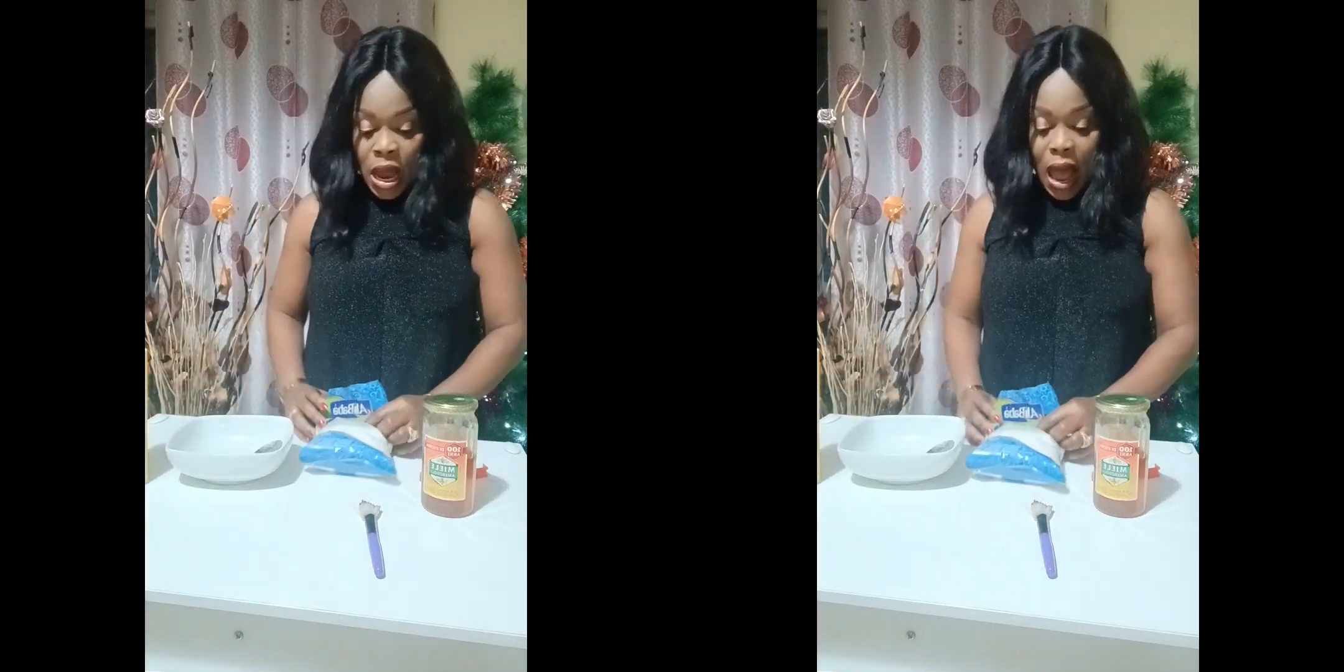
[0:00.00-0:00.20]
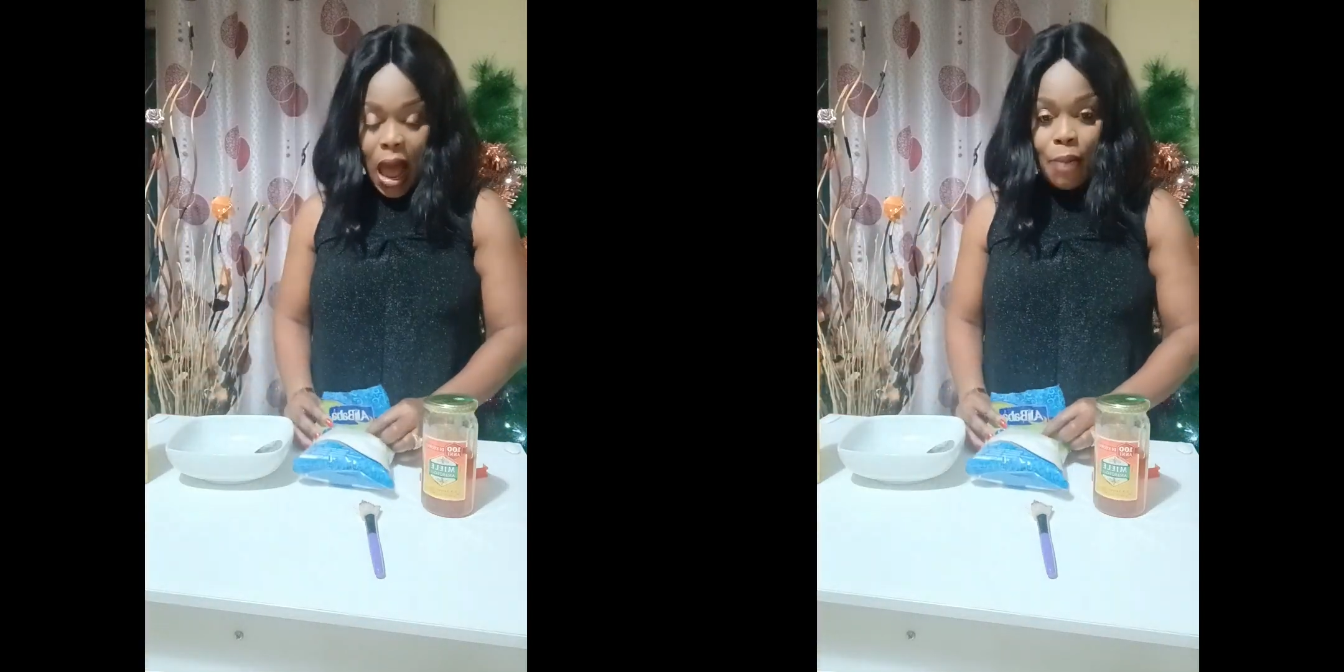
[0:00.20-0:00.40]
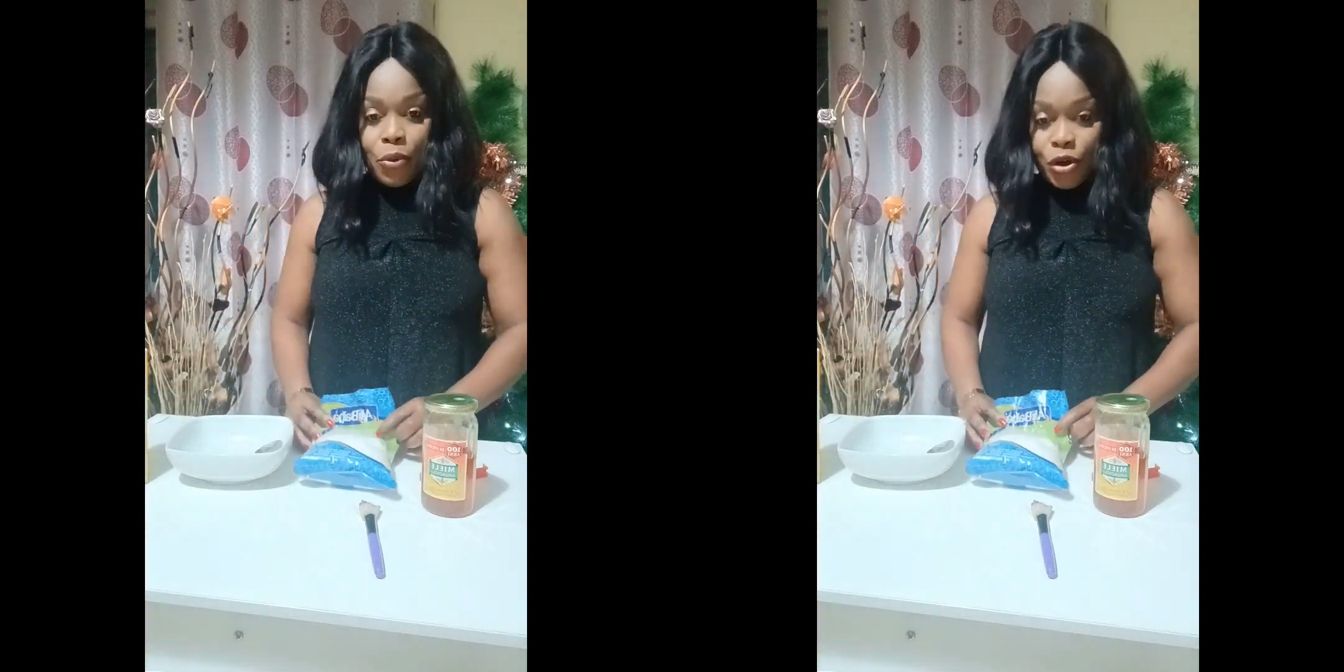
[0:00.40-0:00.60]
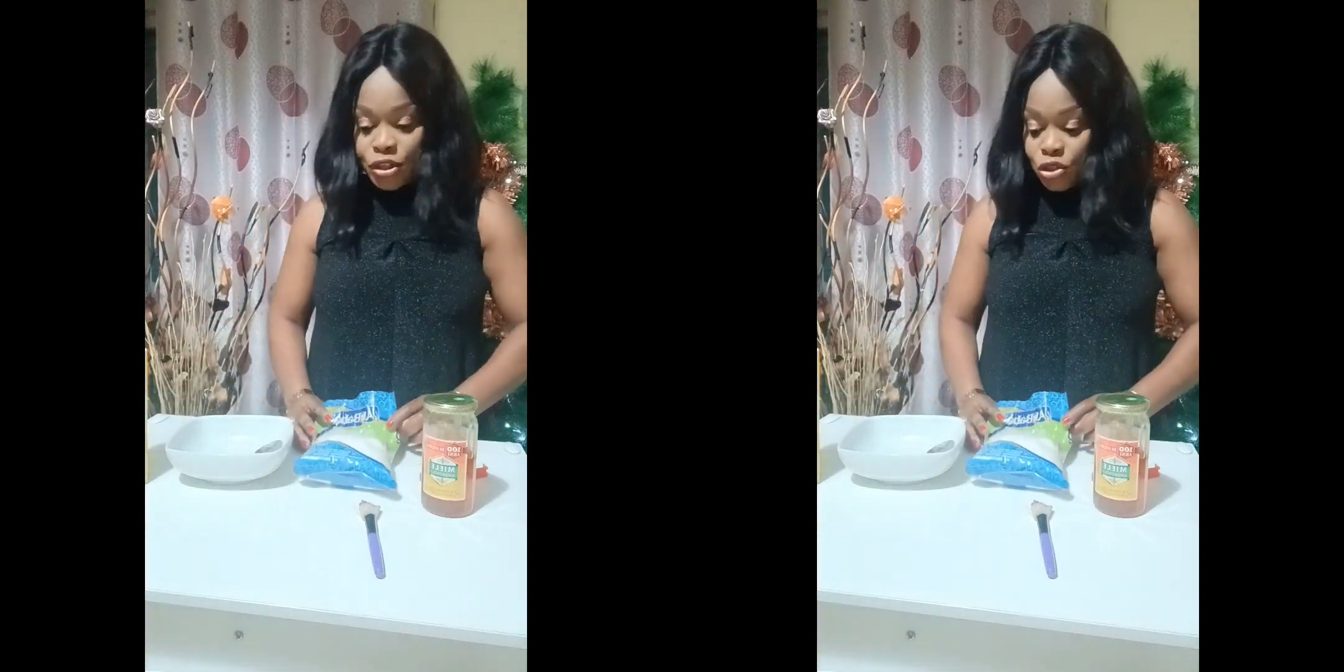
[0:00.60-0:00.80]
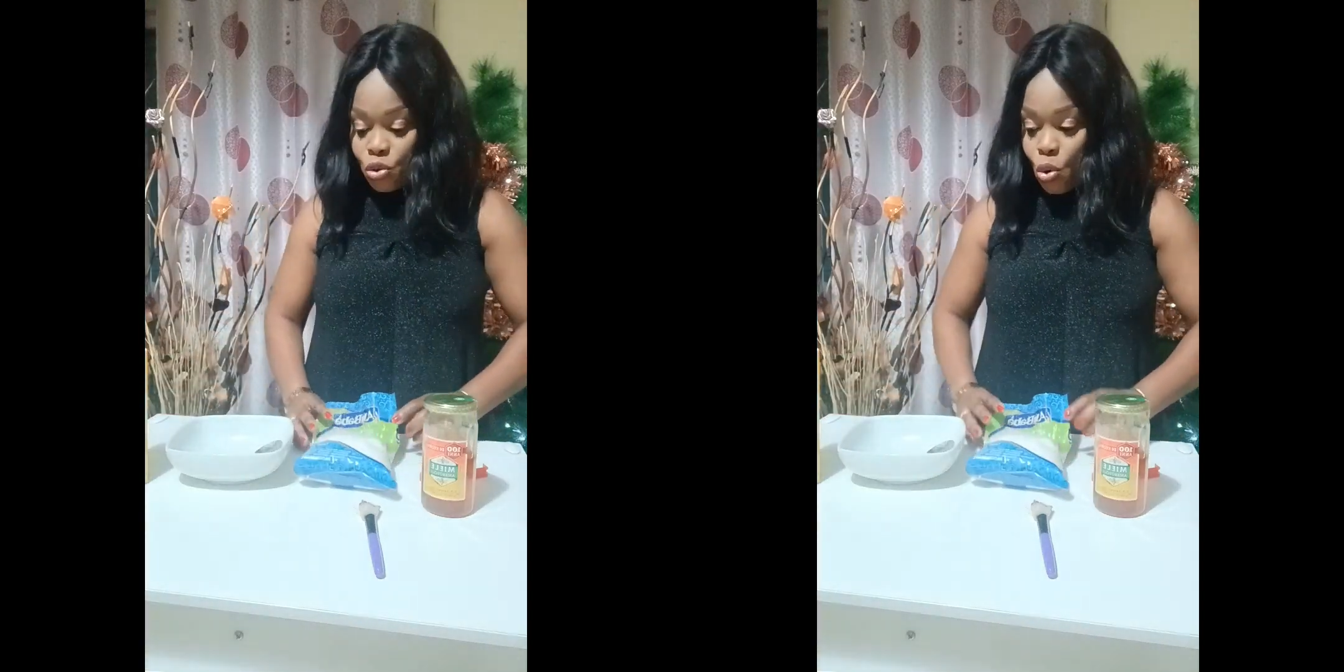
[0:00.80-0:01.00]
half
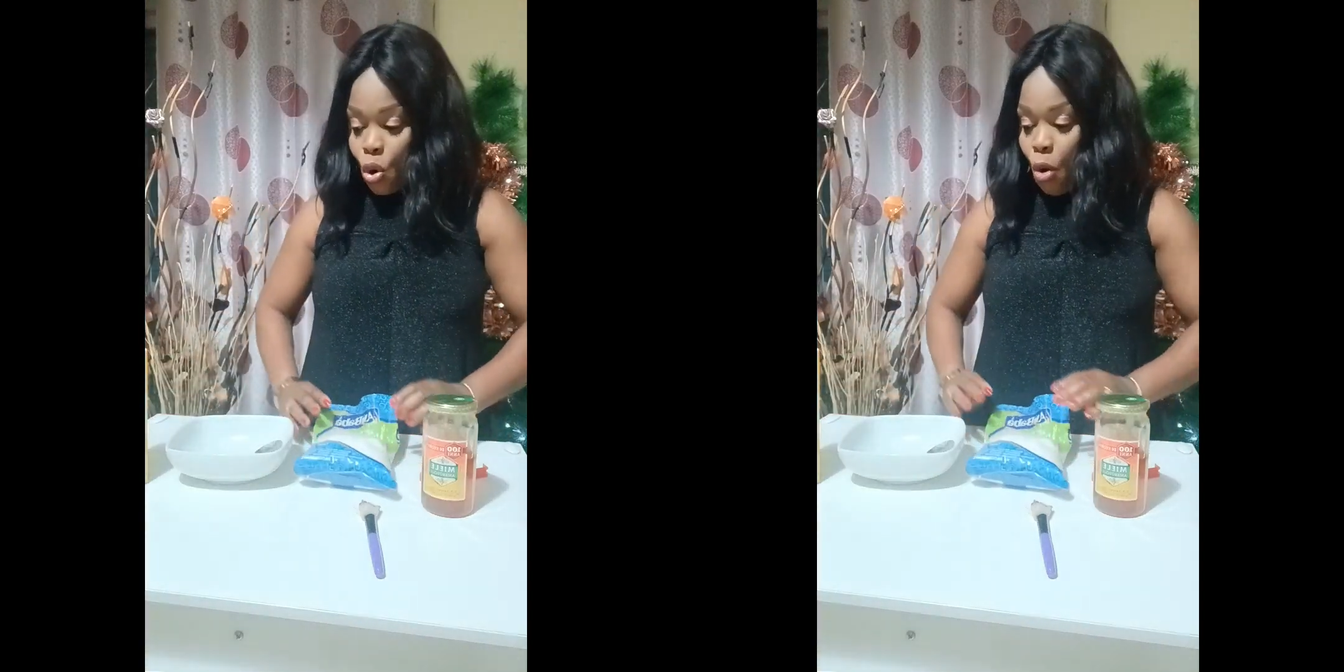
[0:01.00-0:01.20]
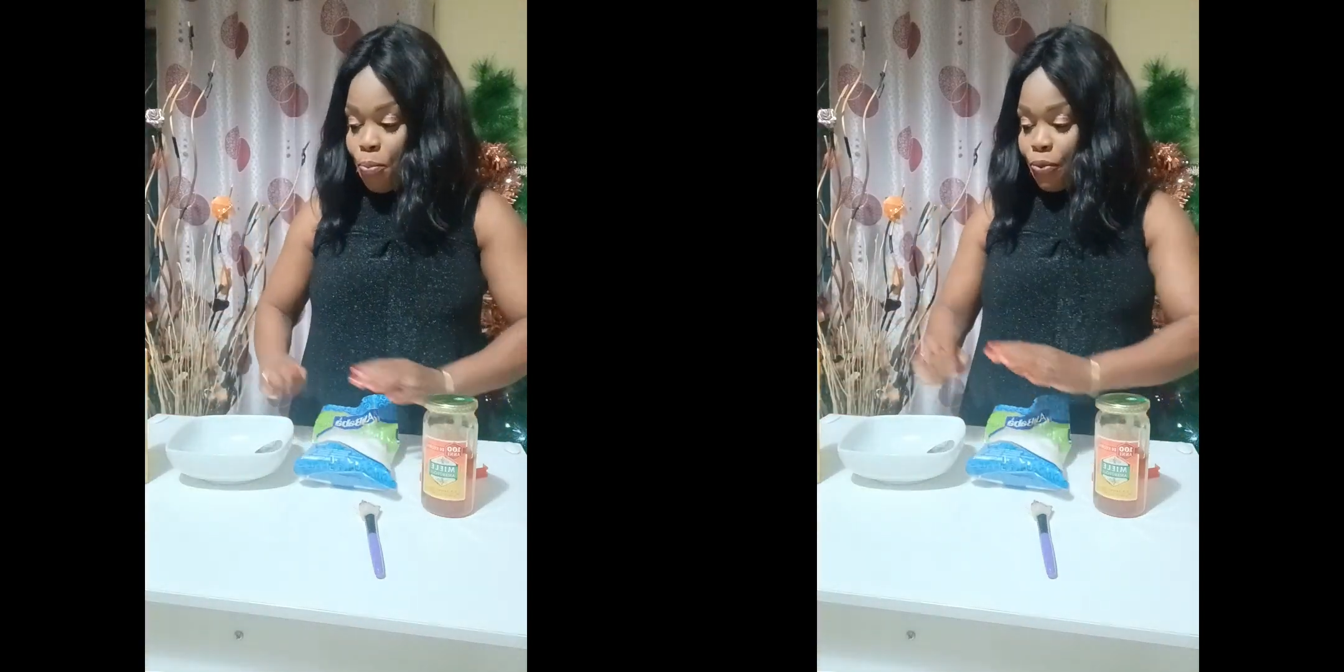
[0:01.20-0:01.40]
tablespoon of